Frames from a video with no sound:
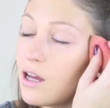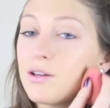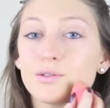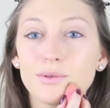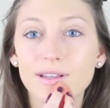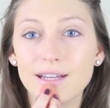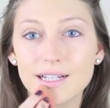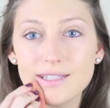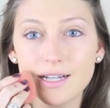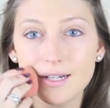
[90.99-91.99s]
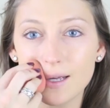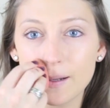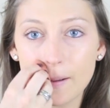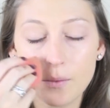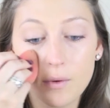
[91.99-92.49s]
I was really excited
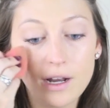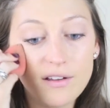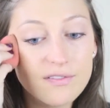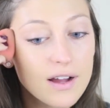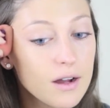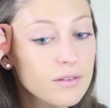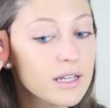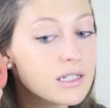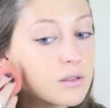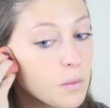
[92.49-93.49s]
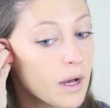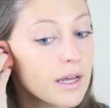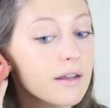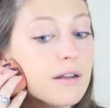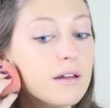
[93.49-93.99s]
when I found this
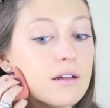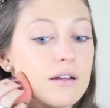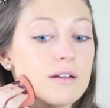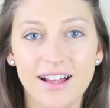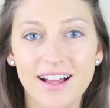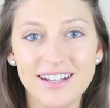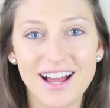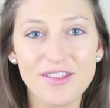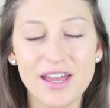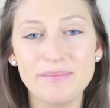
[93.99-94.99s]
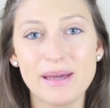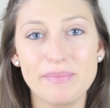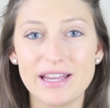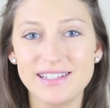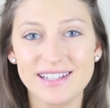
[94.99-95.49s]
one. Now that my
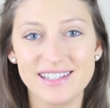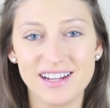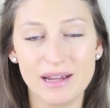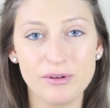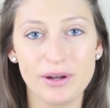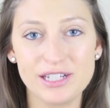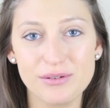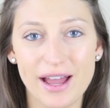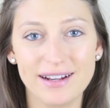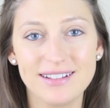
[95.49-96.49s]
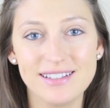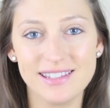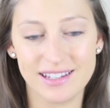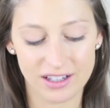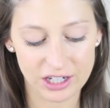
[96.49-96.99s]
base is done, I'm going to add
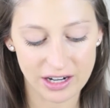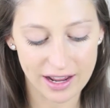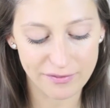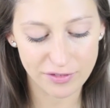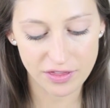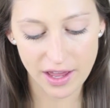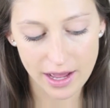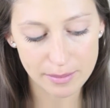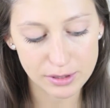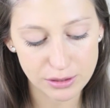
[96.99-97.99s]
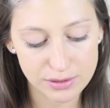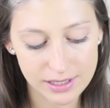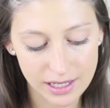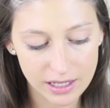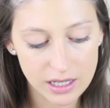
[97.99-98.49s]
concealer, and for that I'm
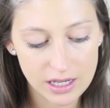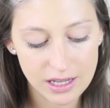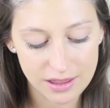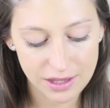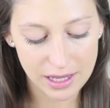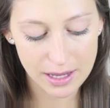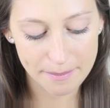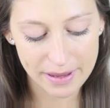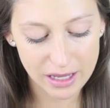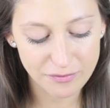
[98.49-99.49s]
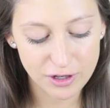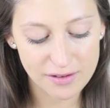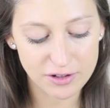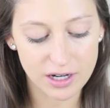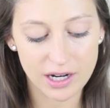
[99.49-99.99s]
using the Makeup
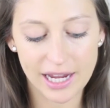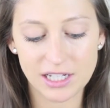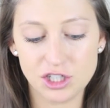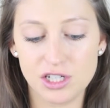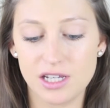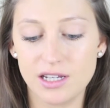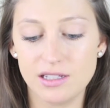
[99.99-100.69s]
Forever HD